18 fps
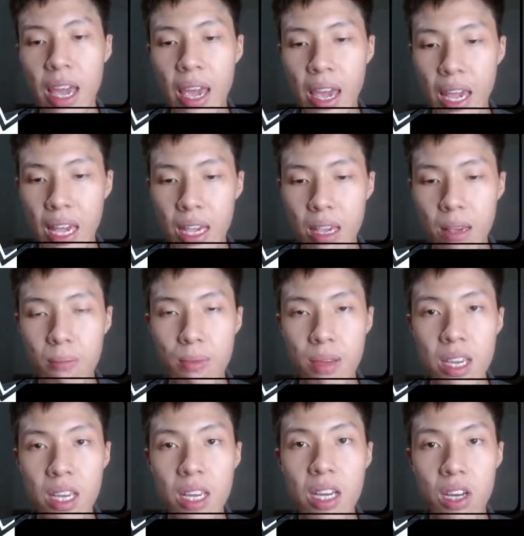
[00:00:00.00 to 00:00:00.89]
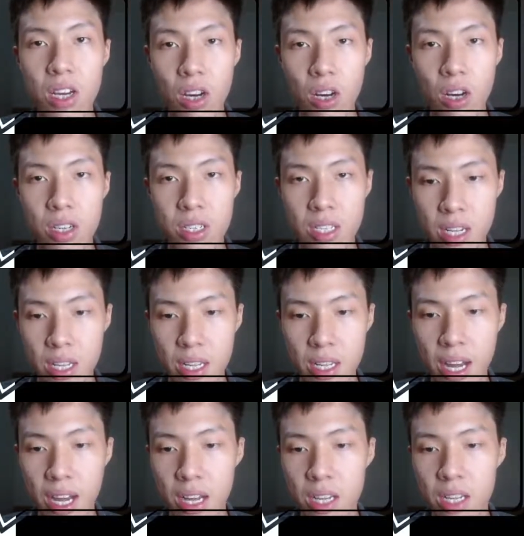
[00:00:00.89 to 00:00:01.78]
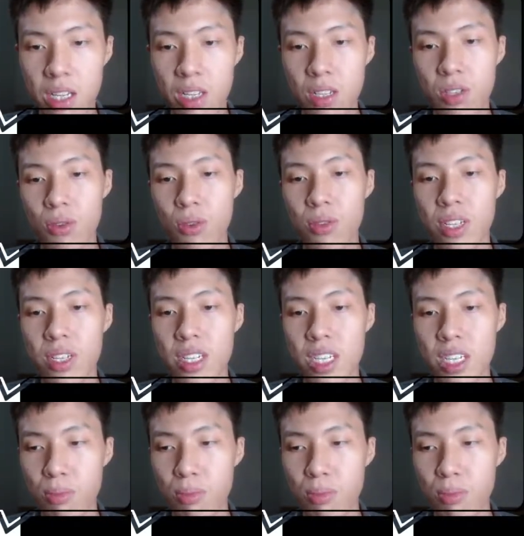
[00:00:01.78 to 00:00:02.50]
AB cos theta. So this is